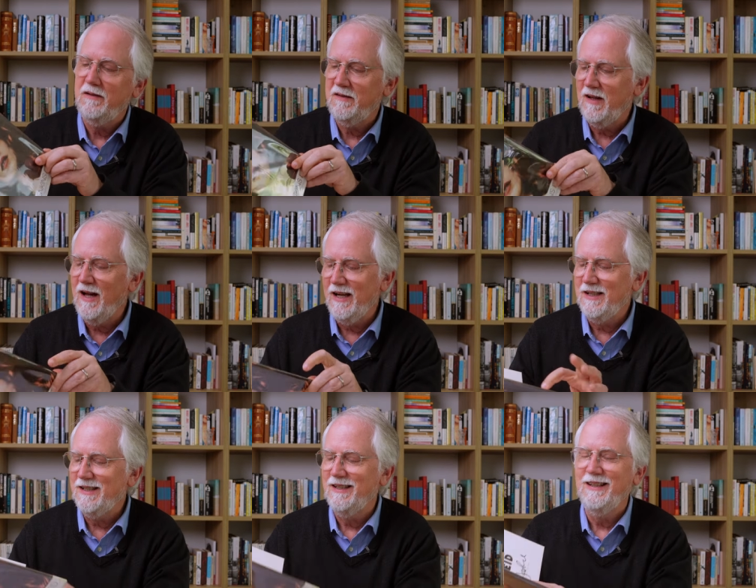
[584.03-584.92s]

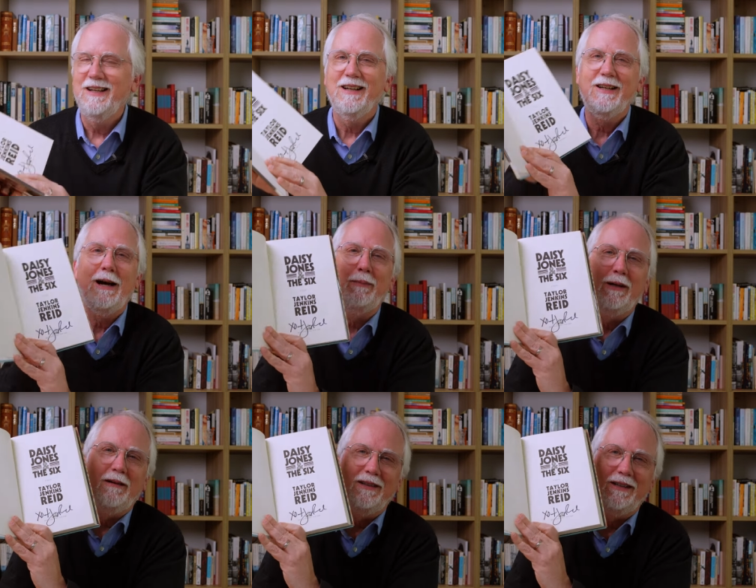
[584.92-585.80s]
signed
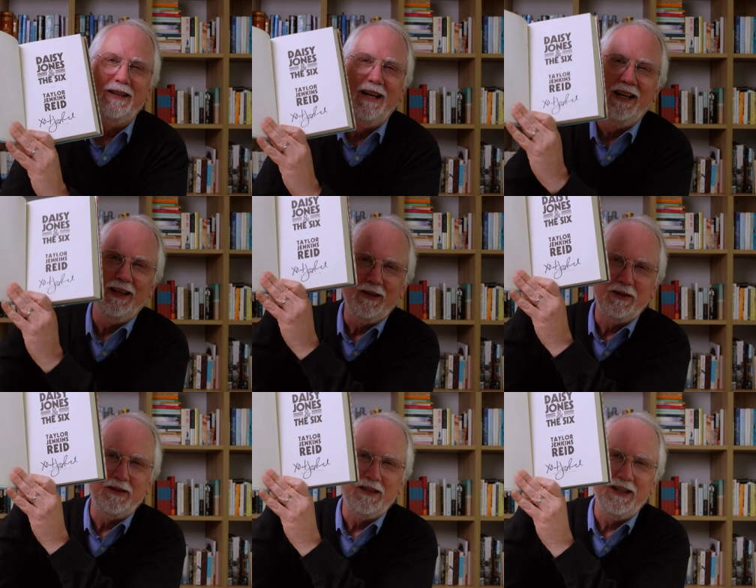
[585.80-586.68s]
copy of it, if you
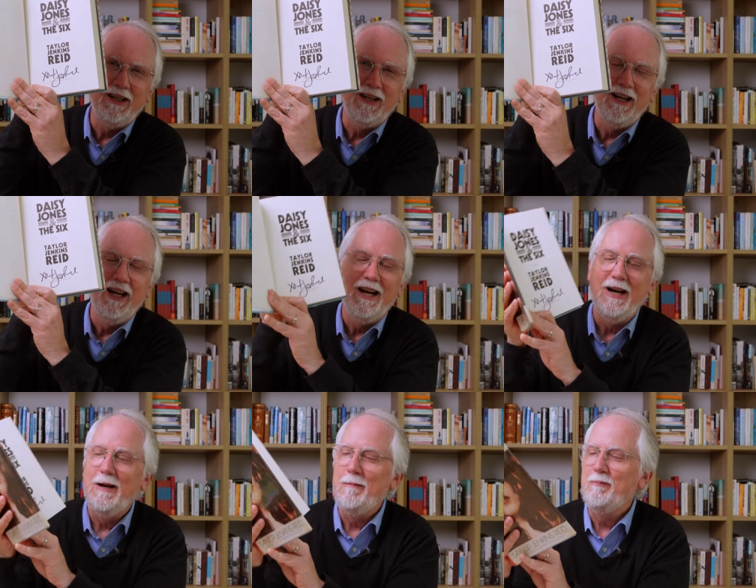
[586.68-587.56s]
can see here,
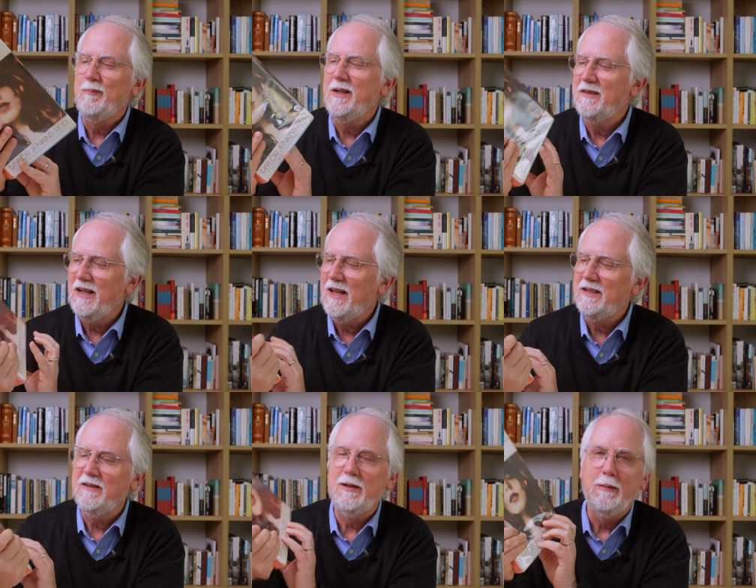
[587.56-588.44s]
um, because I
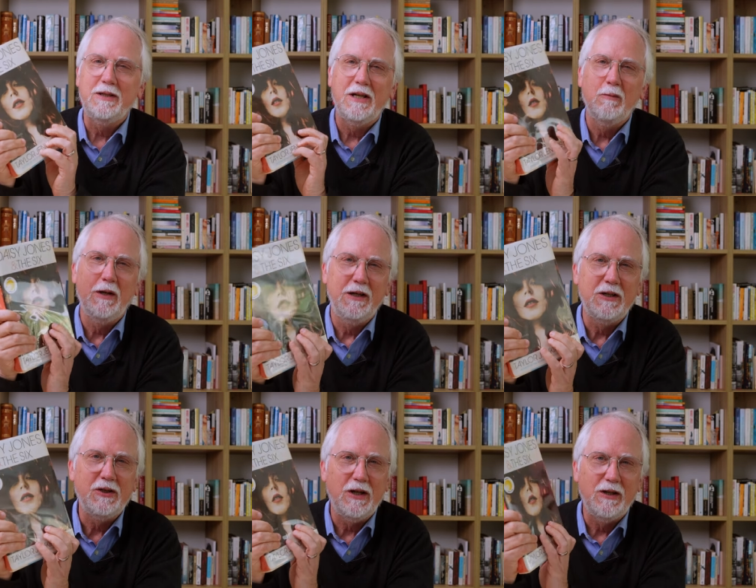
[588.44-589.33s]
liked it so much and I wanted to
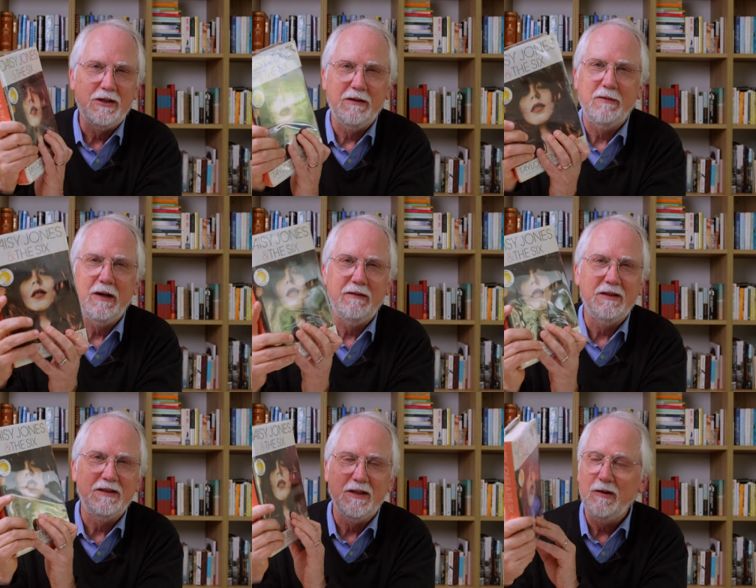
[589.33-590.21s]
cherish it forever.
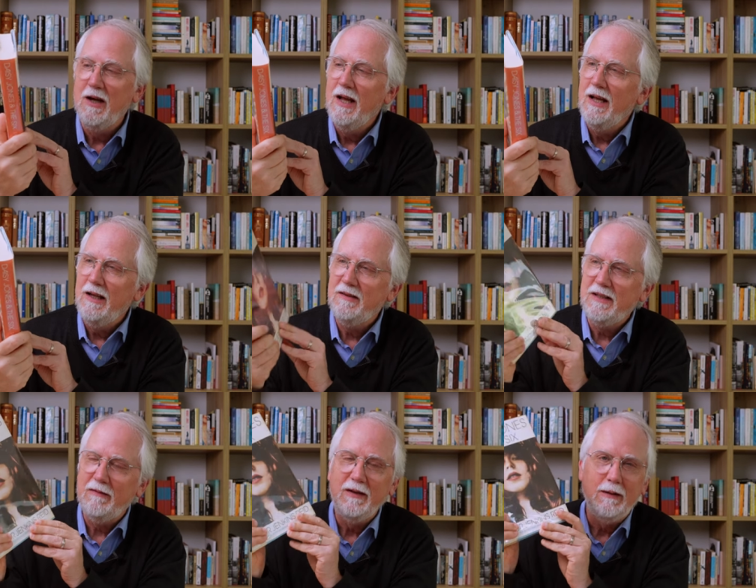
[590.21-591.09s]
So it's
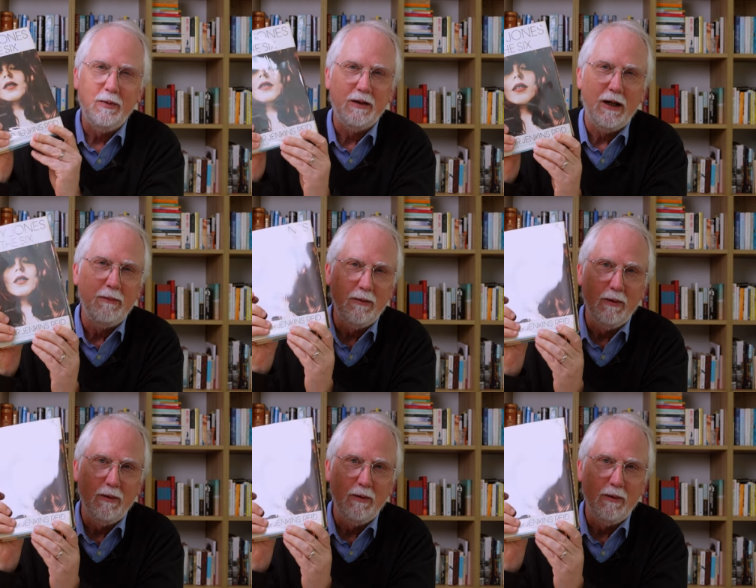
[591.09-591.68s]
definitely a book I'll be